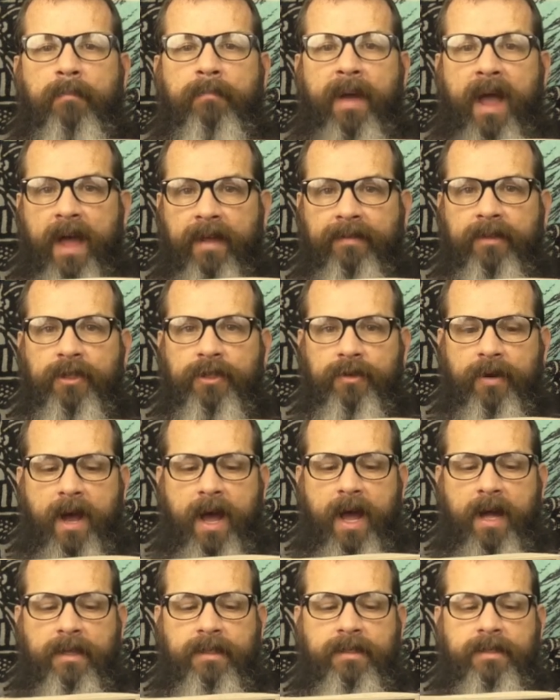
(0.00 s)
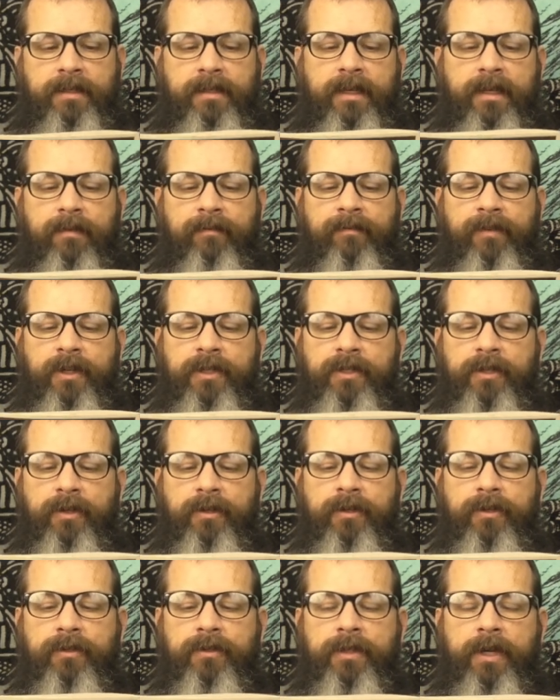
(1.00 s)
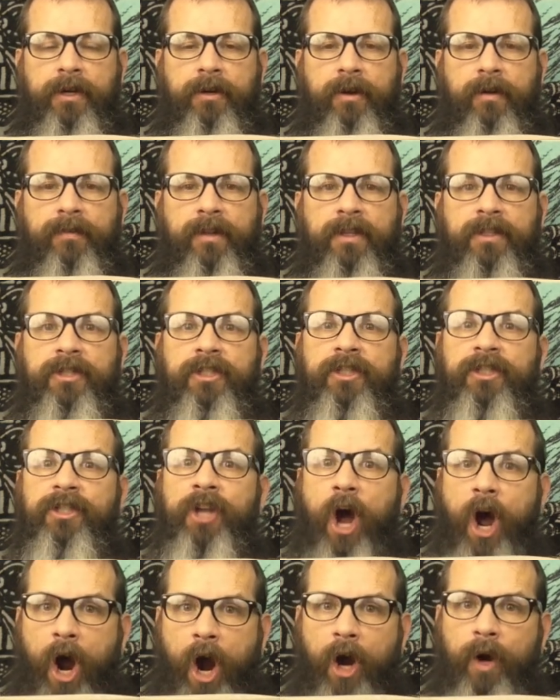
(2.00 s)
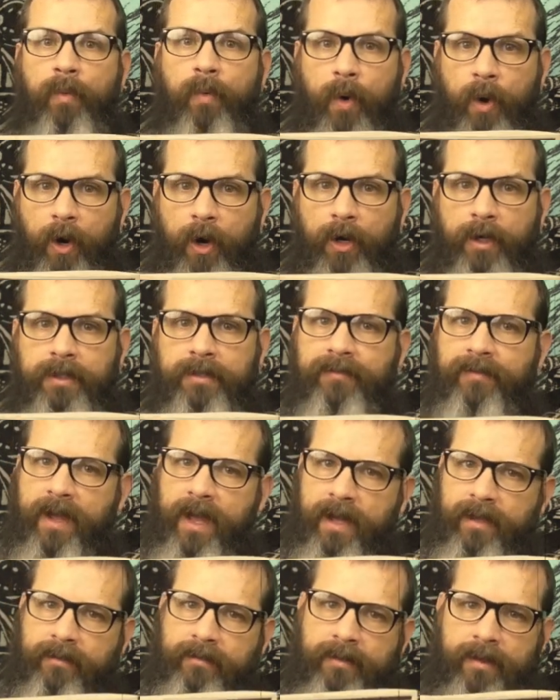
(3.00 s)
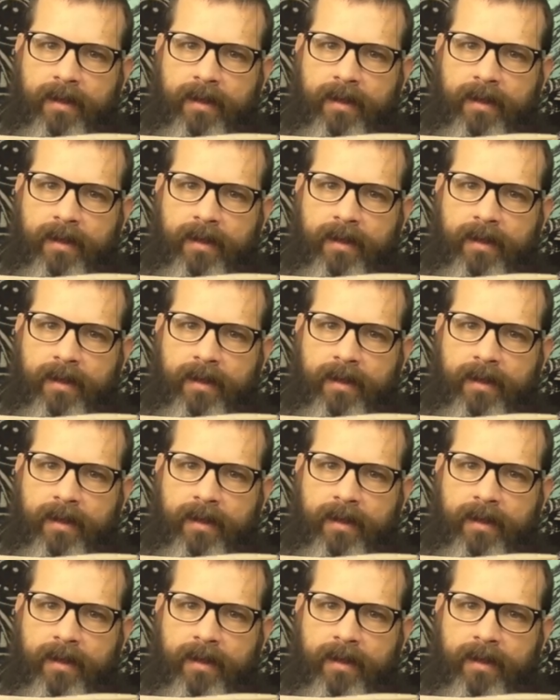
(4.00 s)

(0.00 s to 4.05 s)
Bantha Tracks, the official newsletter of the Star Wars fan